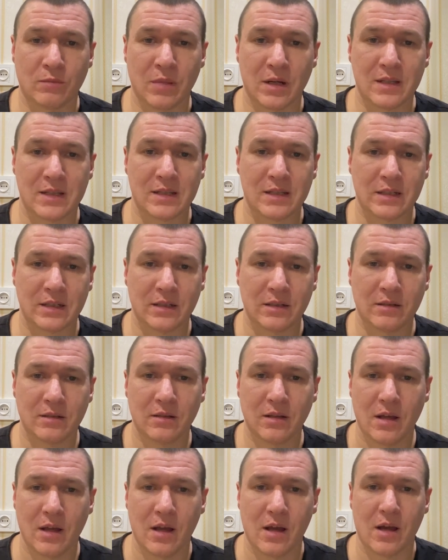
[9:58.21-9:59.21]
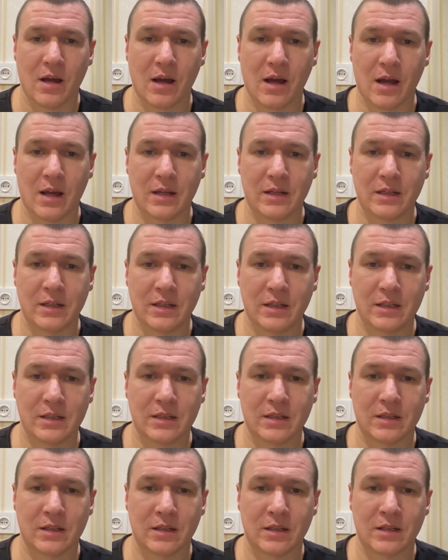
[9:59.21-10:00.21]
but still I need